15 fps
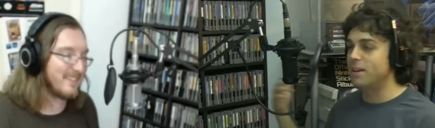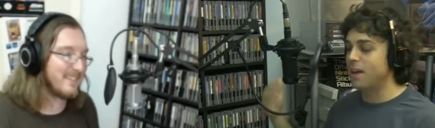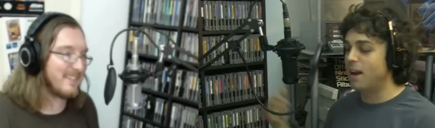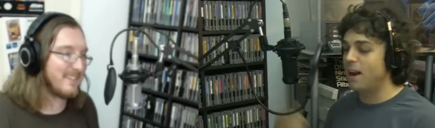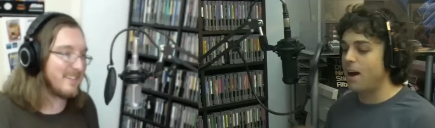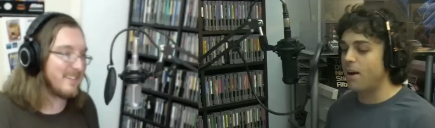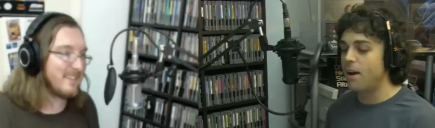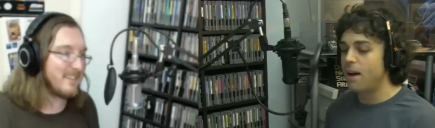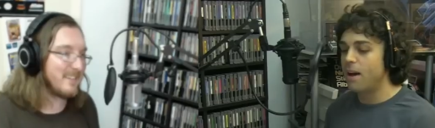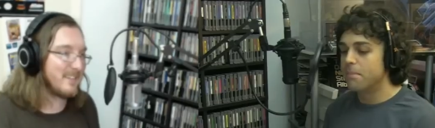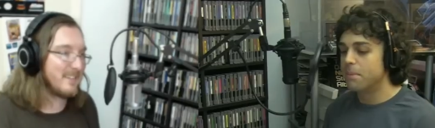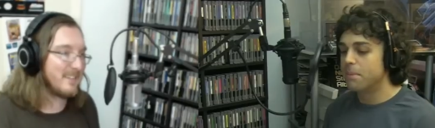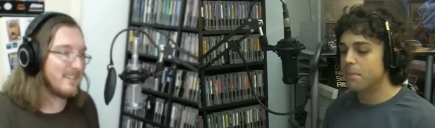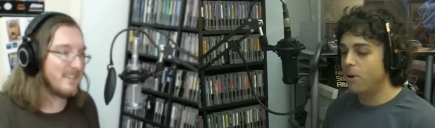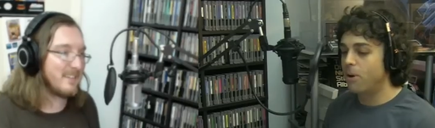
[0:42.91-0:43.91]
Speaker 1: to get it out.
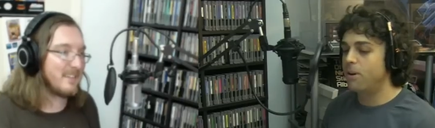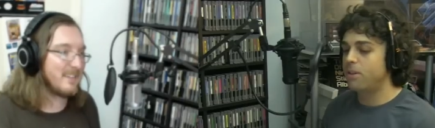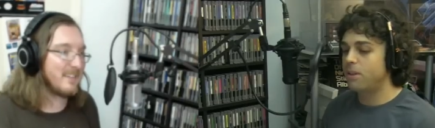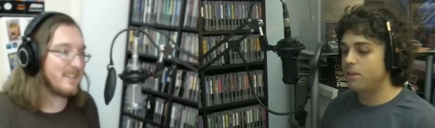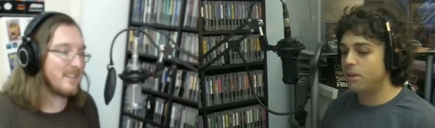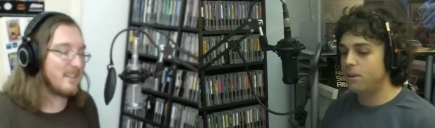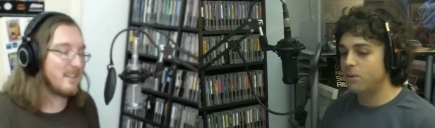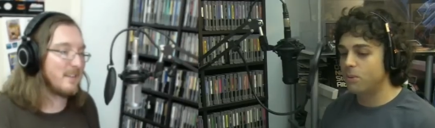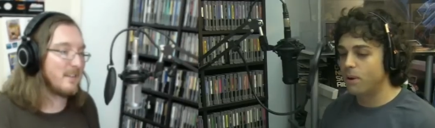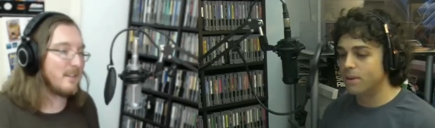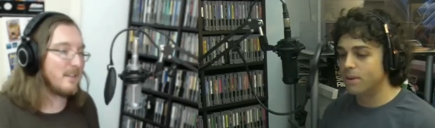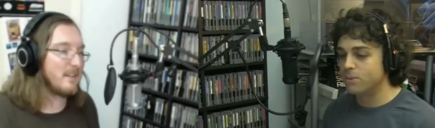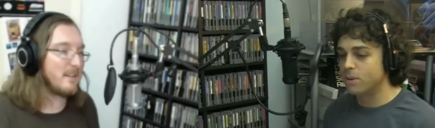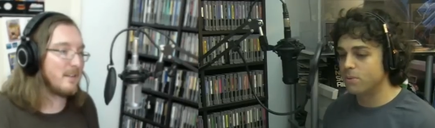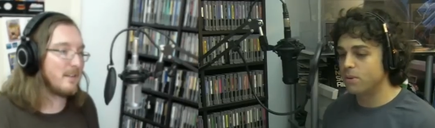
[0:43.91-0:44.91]
But part of the deal
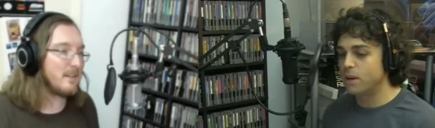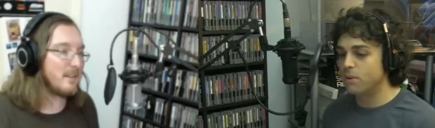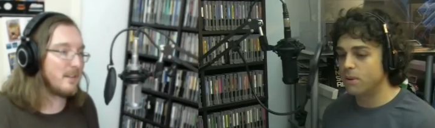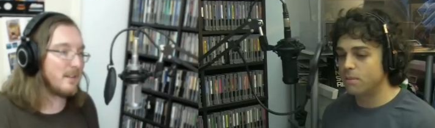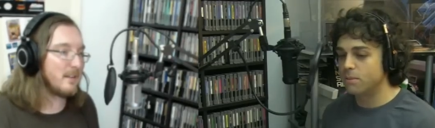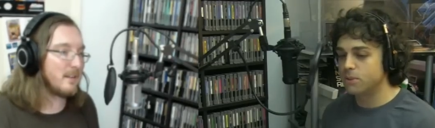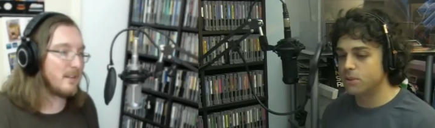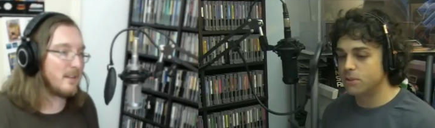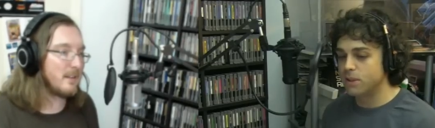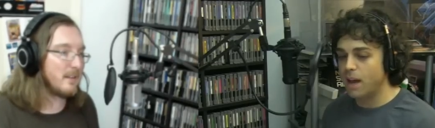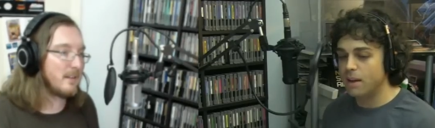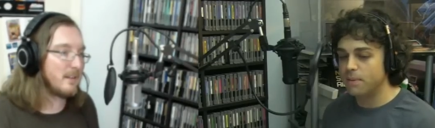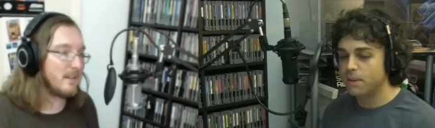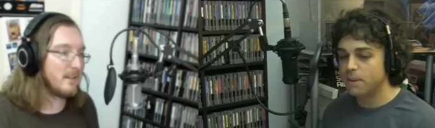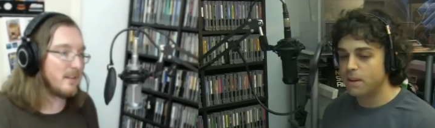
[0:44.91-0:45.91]
was with 3D Realms is
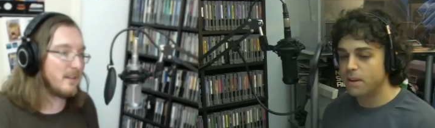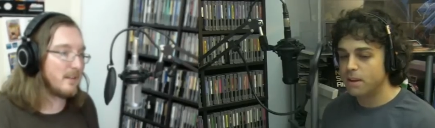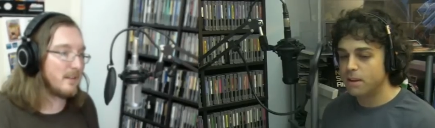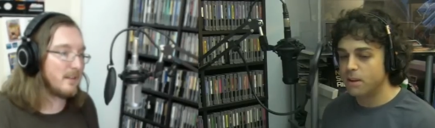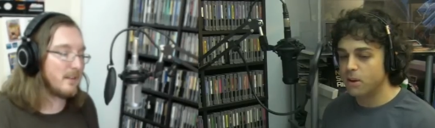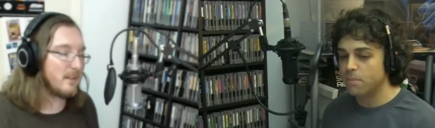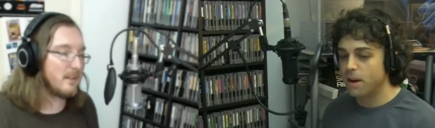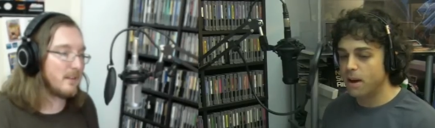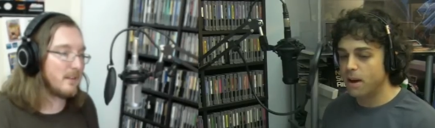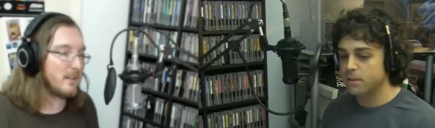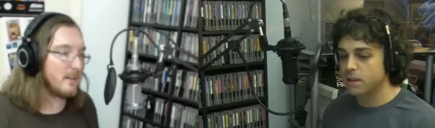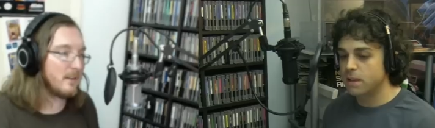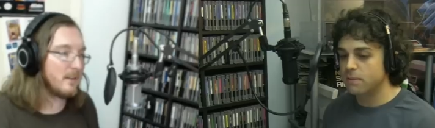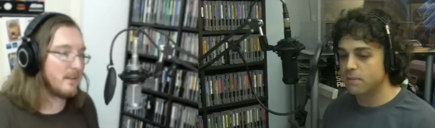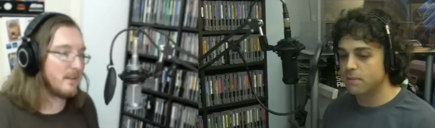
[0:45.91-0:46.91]
that
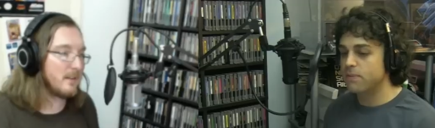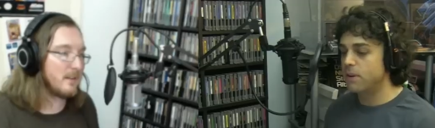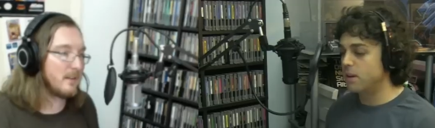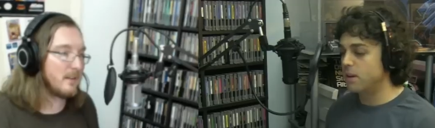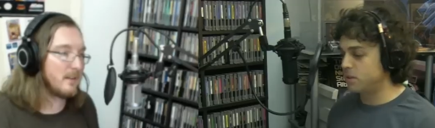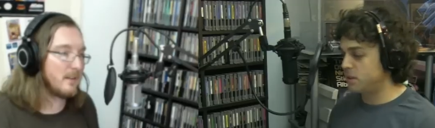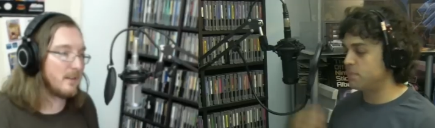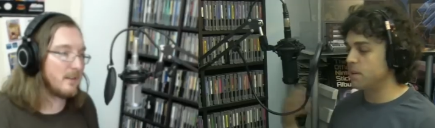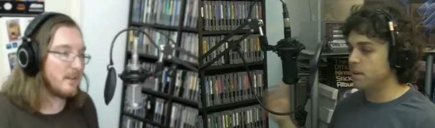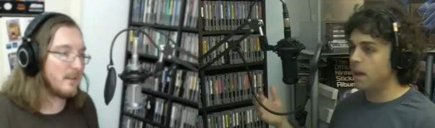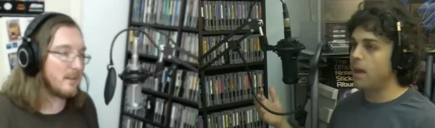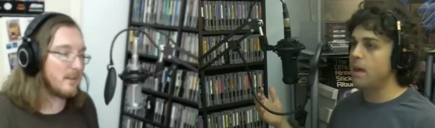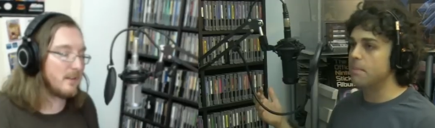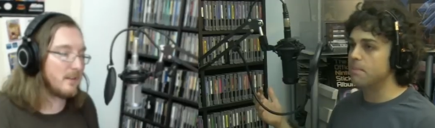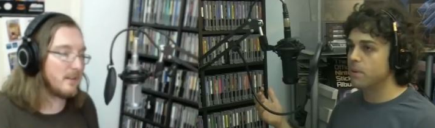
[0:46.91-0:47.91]
Gearbox, if, in finishing up the
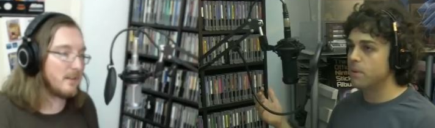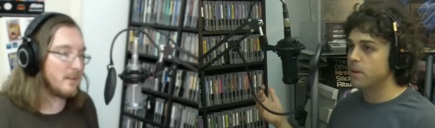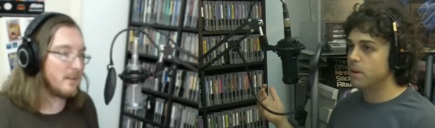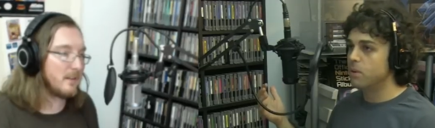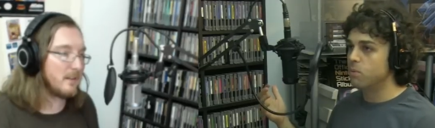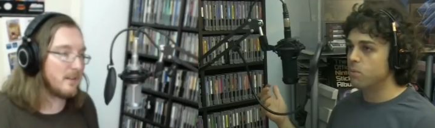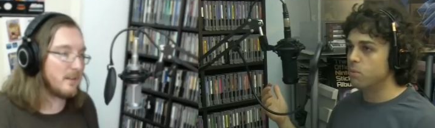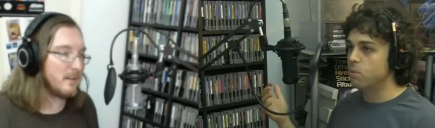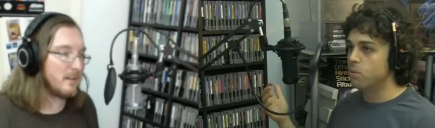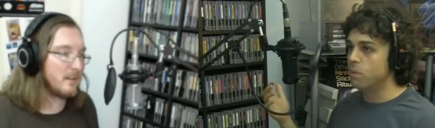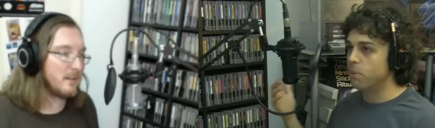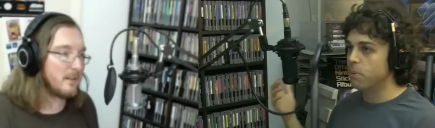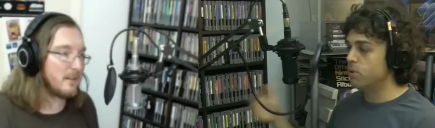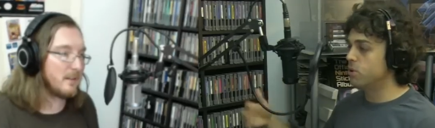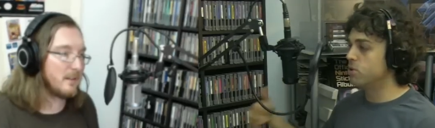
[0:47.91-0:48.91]
game,
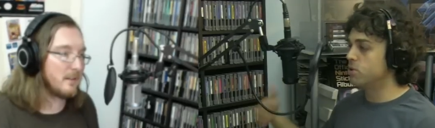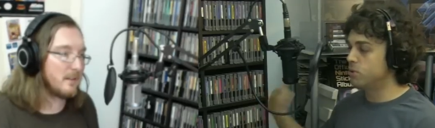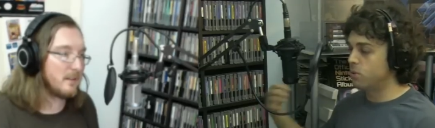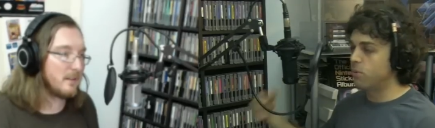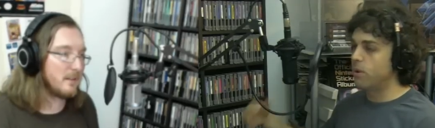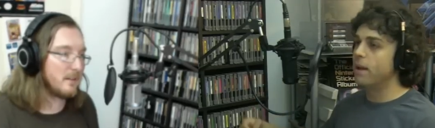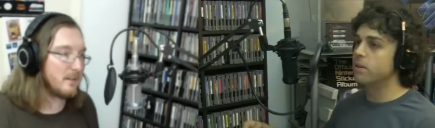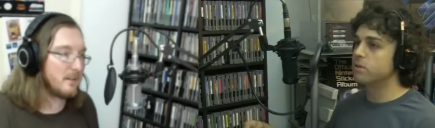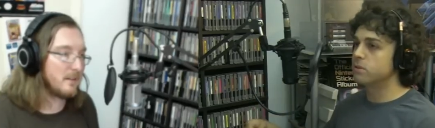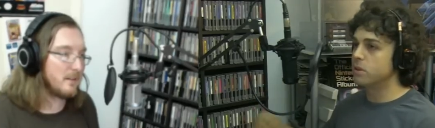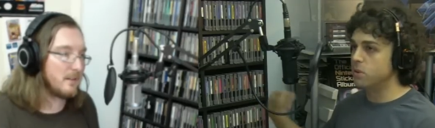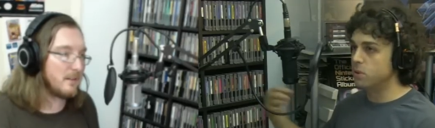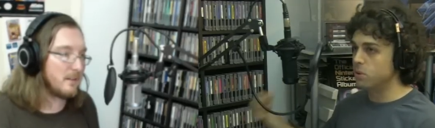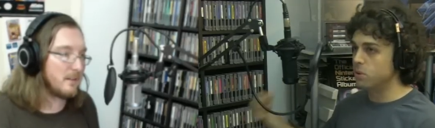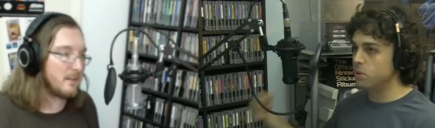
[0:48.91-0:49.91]
purchased the rights
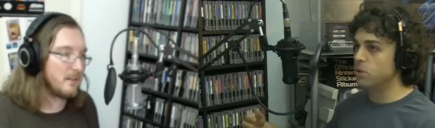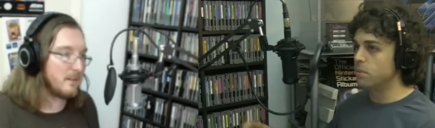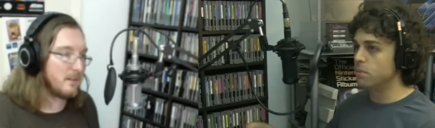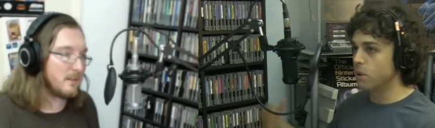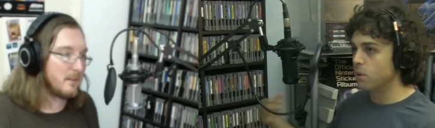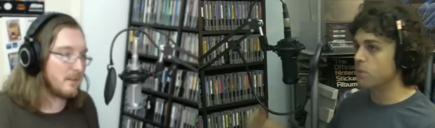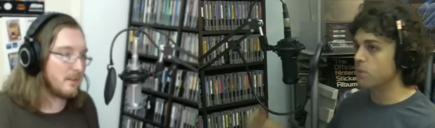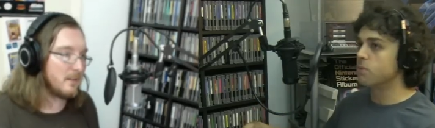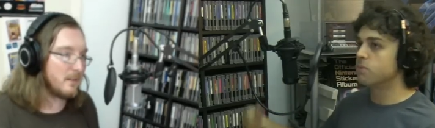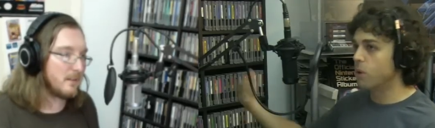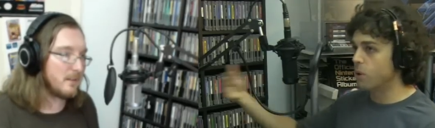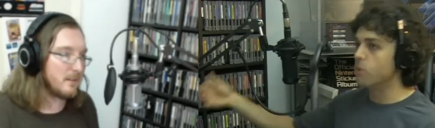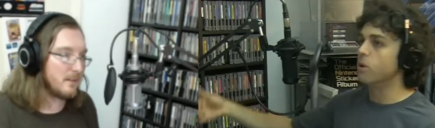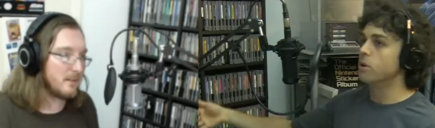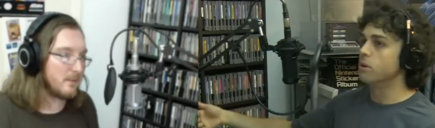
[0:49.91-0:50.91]
to Duke Nukem going
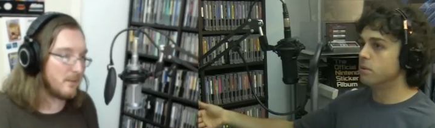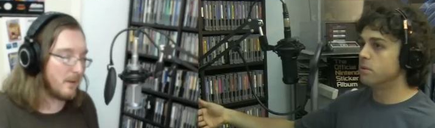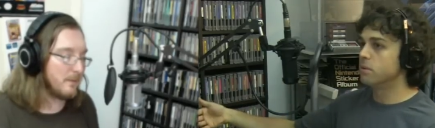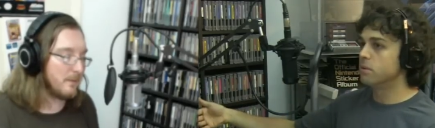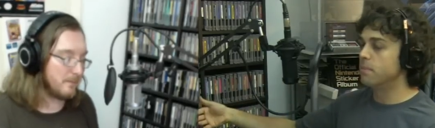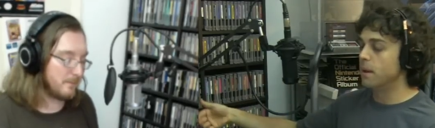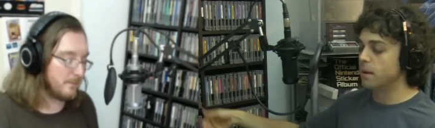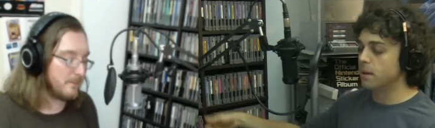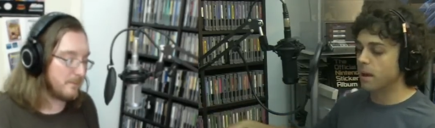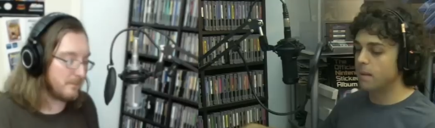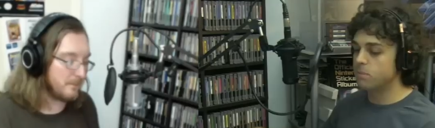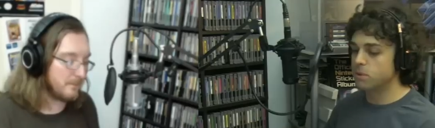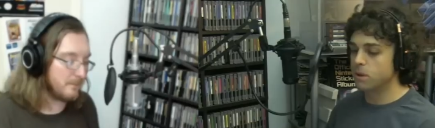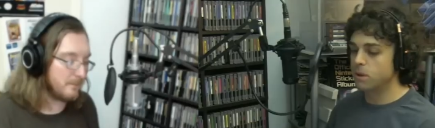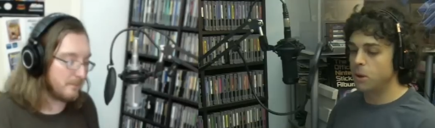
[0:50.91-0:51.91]
forward right. to make
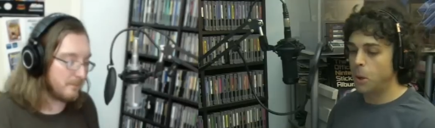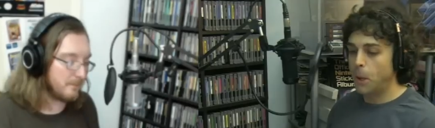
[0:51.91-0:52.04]
games.